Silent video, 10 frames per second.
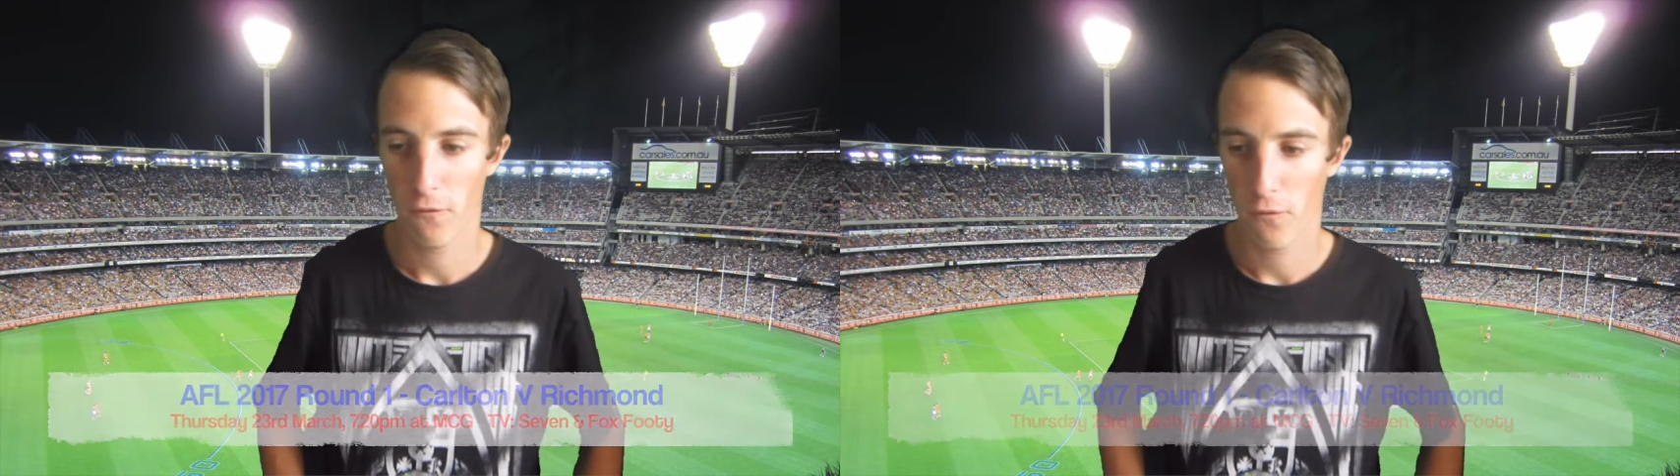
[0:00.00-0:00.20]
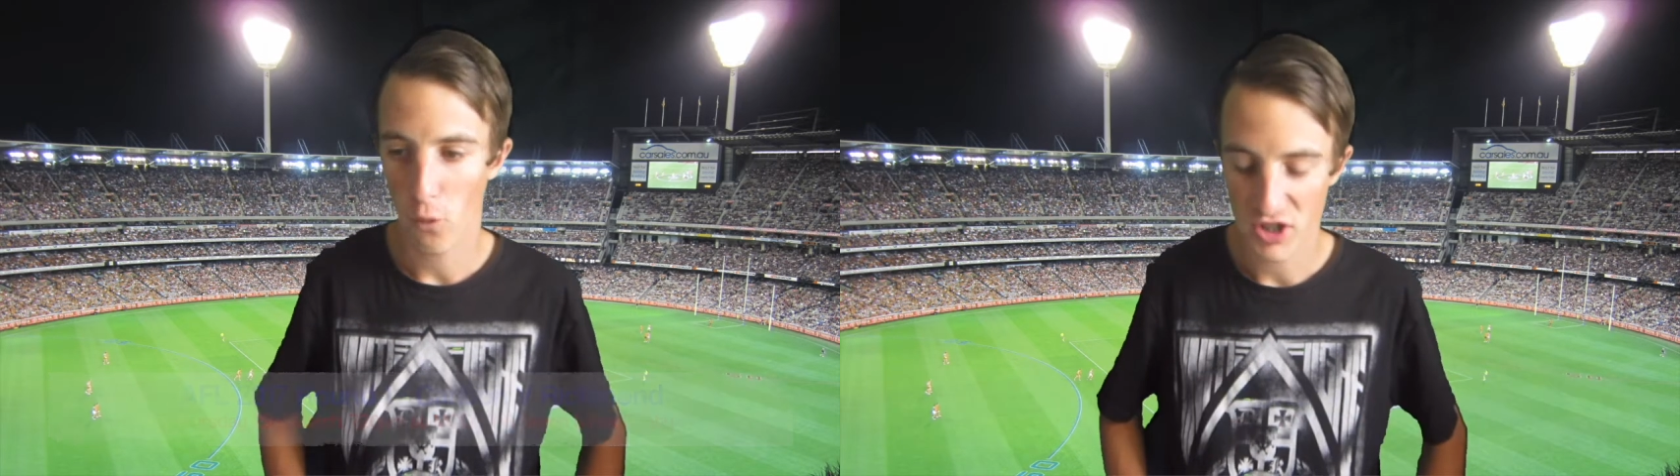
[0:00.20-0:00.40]

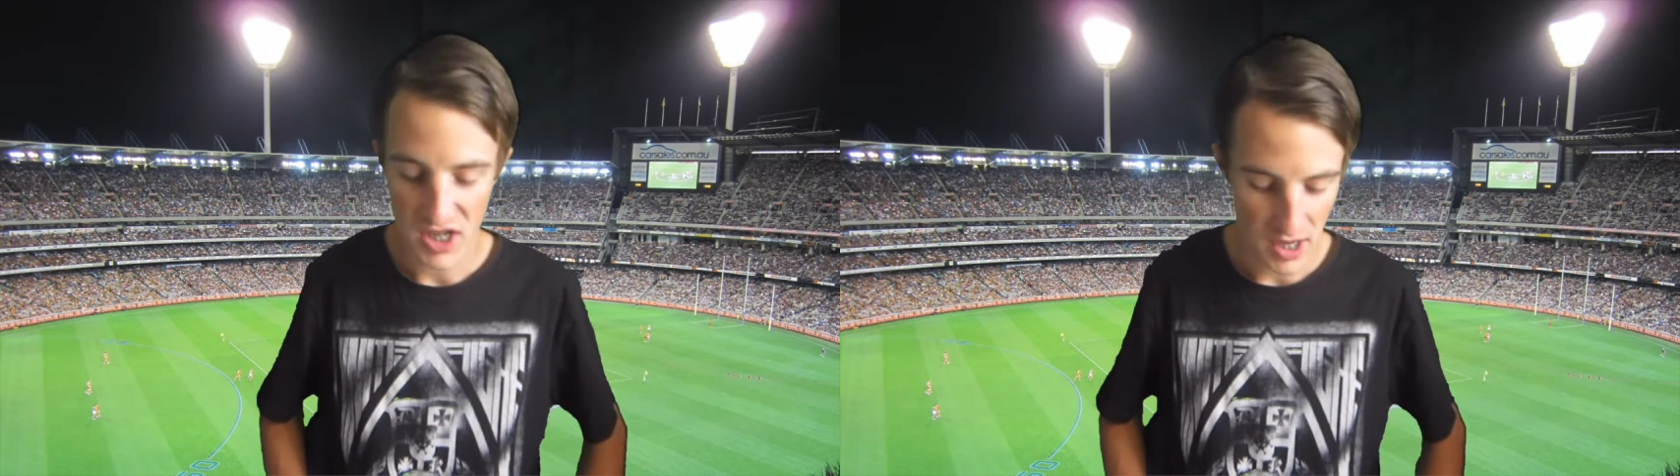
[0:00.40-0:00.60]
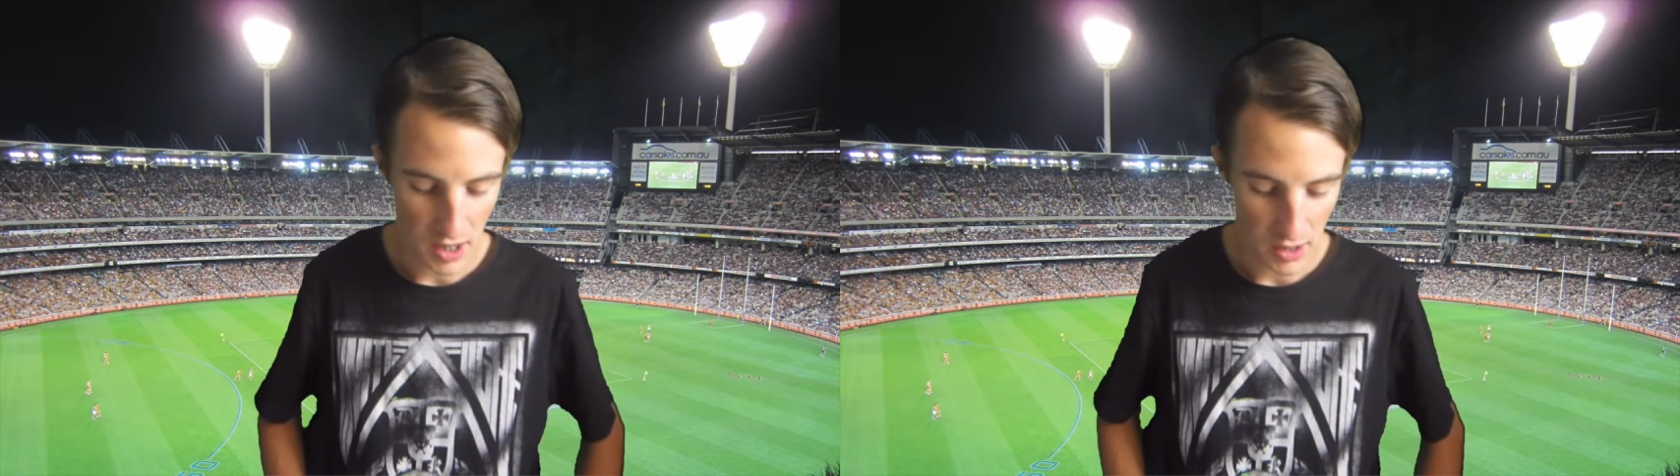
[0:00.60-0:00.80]
Footy.